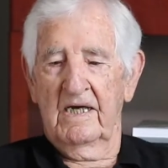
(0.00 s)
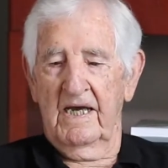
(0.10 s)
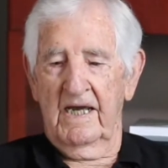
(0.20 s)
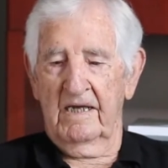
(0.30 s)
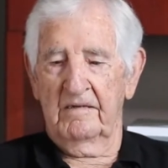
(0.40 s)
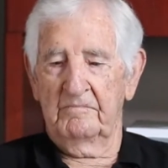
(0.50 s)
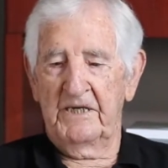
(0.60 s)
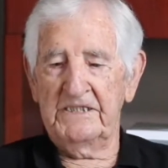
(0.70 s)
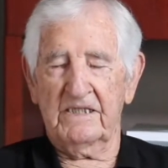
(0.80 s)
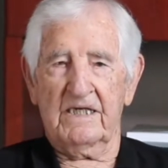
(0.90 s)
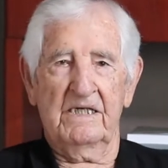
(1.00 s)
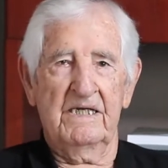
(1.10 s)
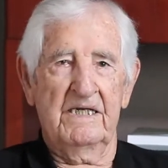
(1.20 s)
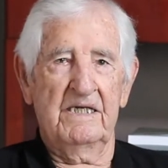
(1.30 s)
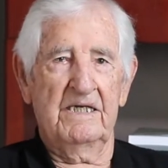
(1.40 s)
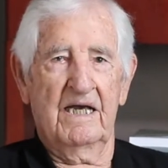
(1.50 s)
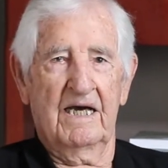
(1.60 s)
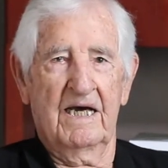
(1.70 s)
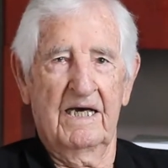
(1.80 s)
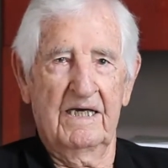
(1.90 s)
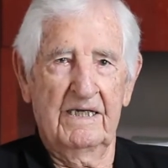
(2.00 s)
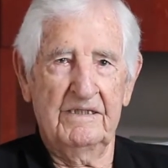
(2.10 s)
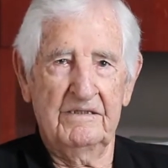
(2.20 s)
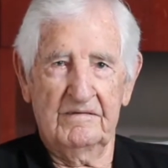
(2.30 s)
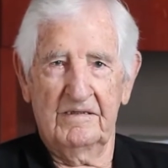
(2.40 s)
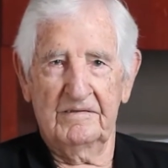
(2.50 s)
And basically, I